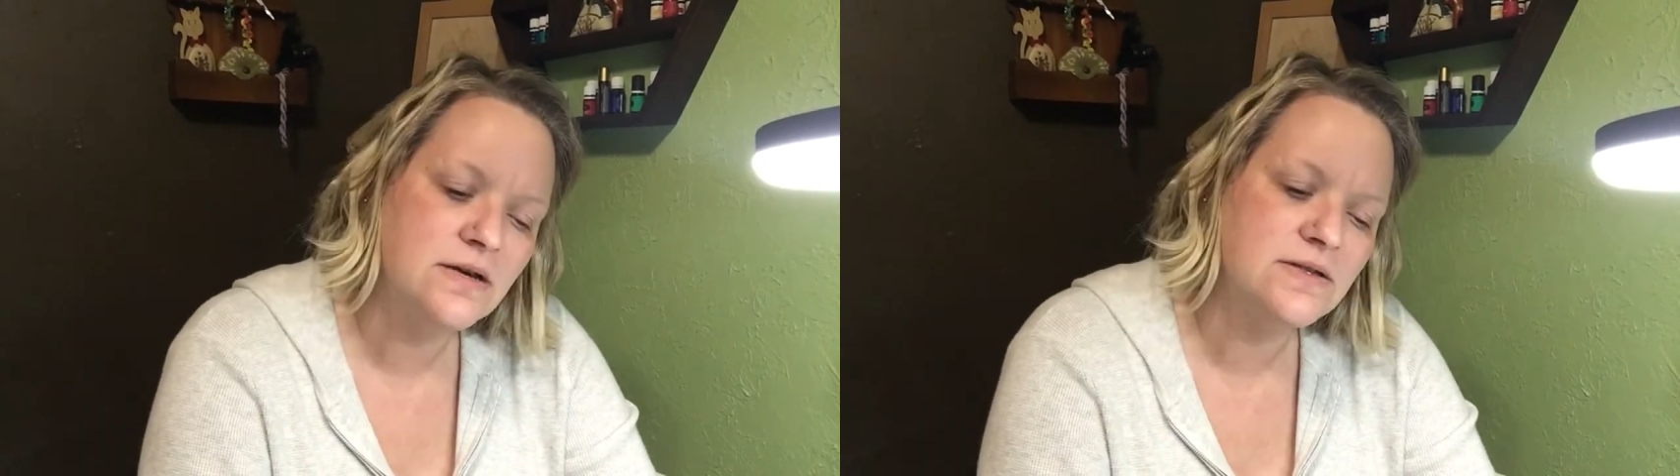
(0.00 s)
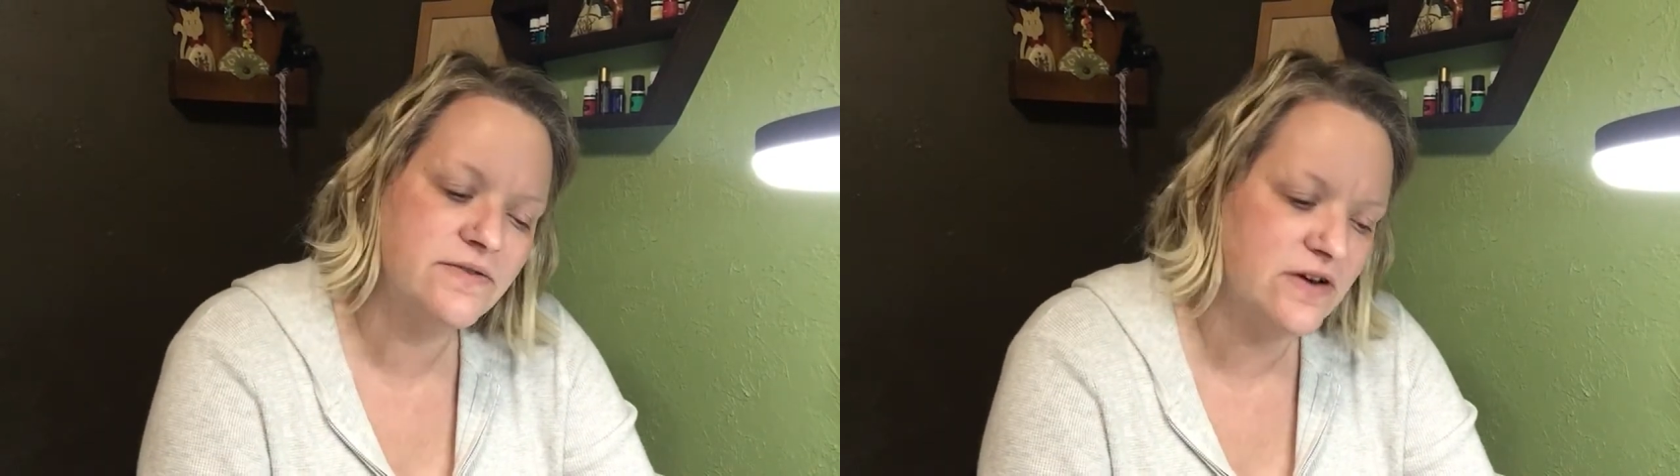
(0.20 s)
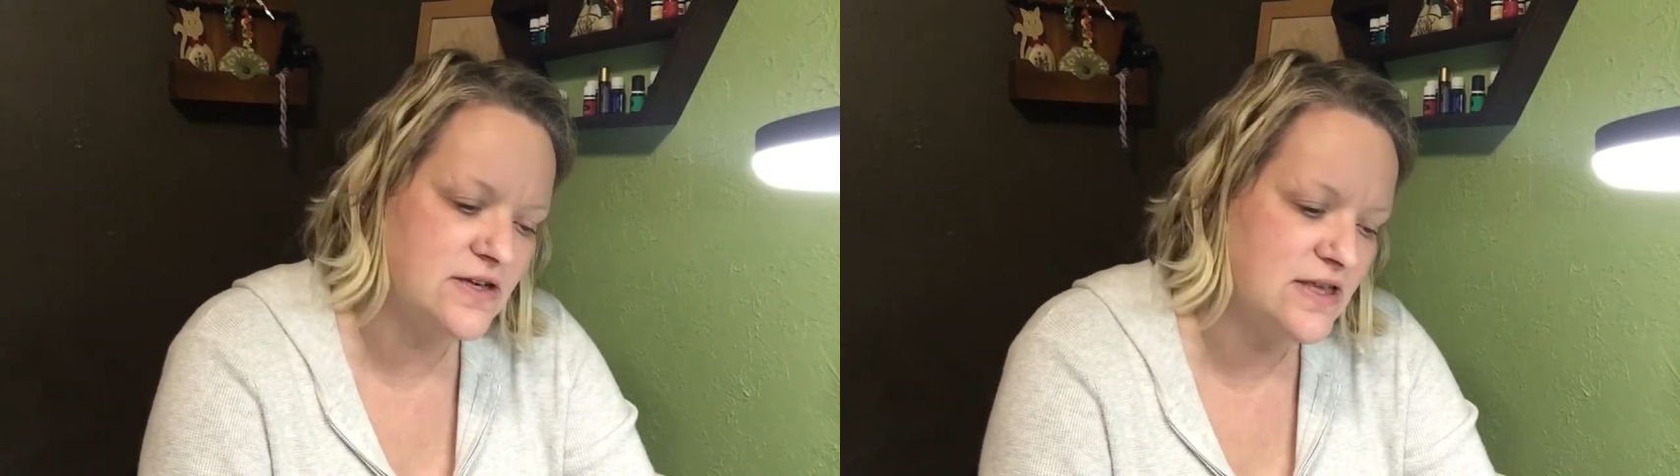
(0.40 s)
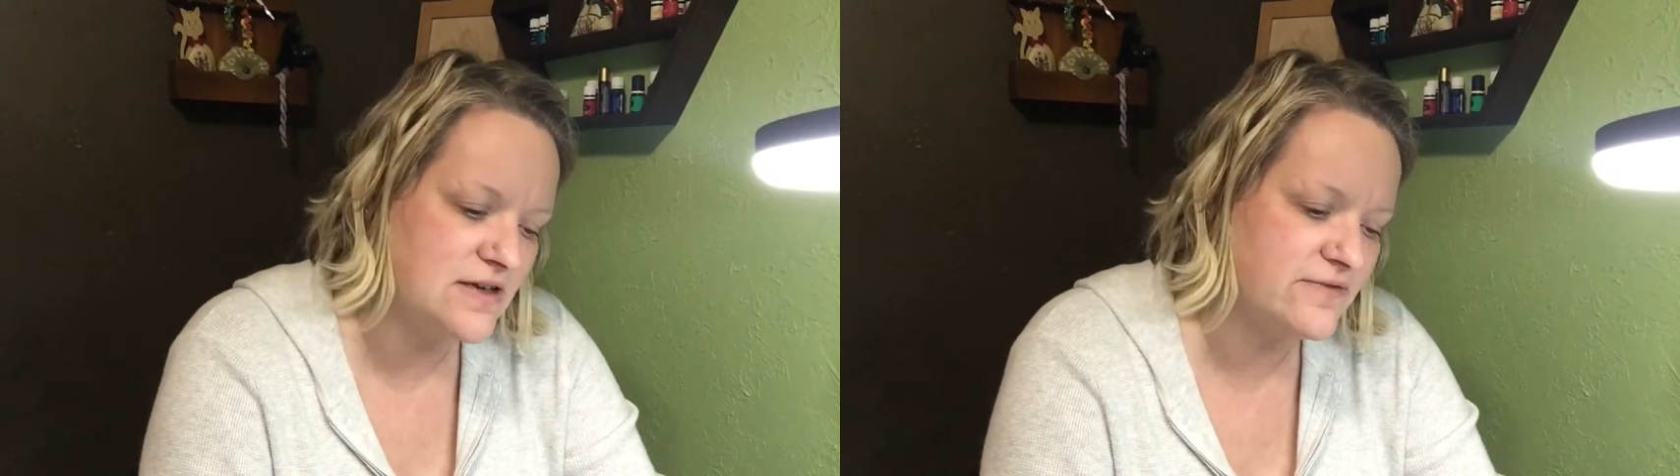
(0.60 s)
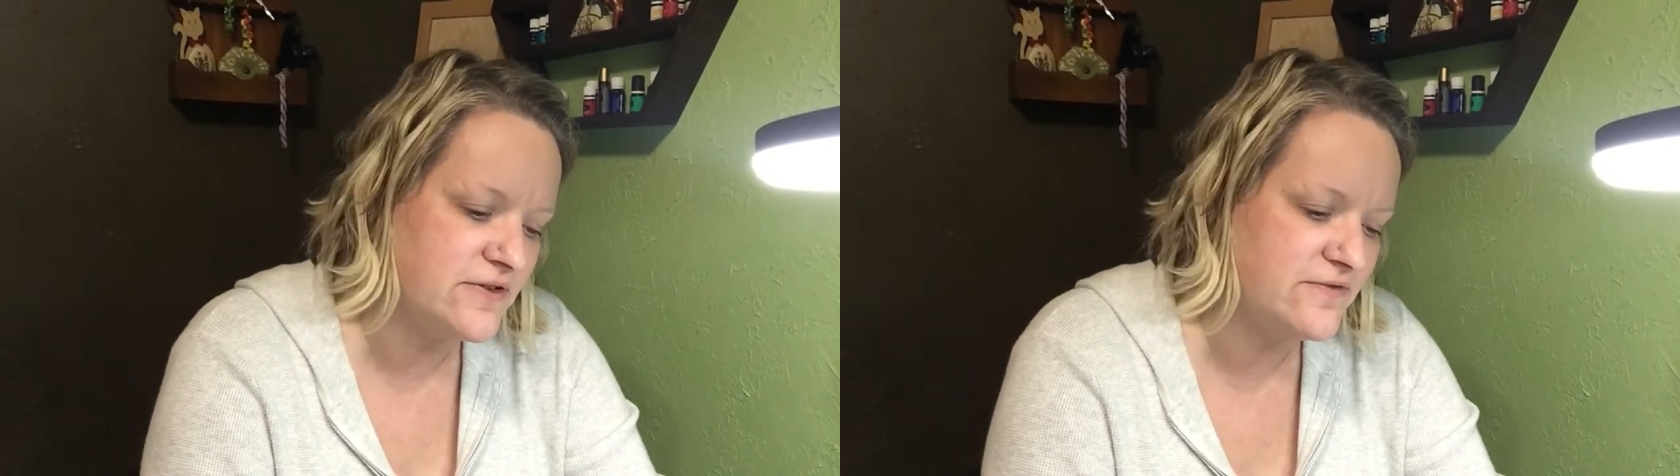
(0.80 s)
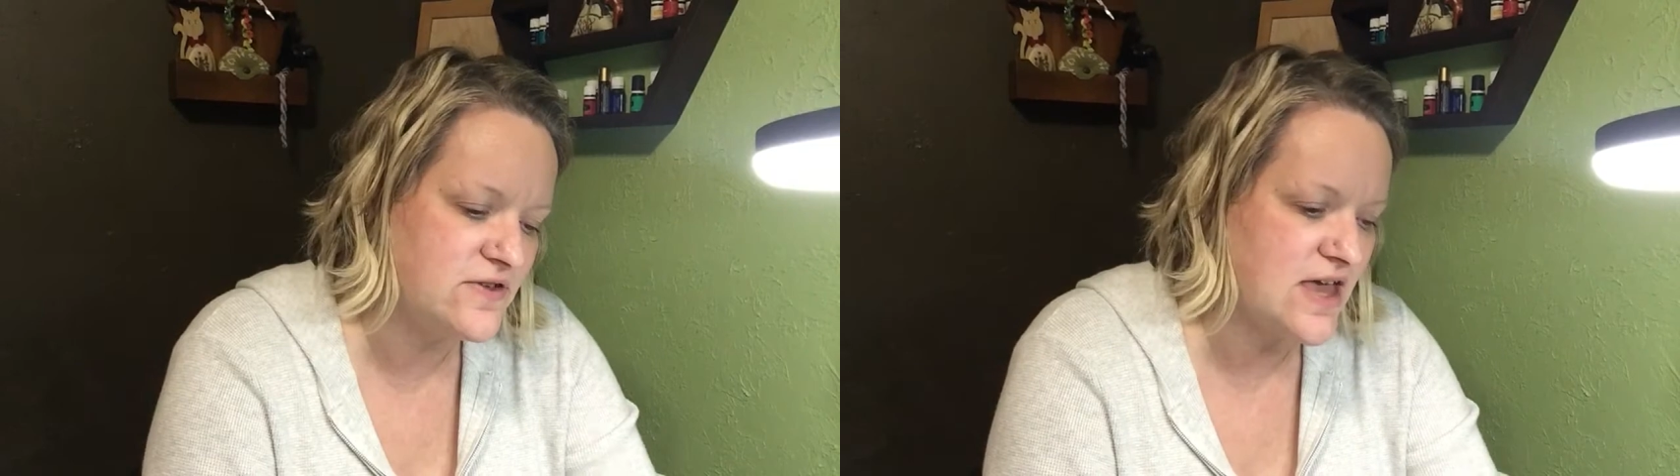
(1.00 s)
was very thankful for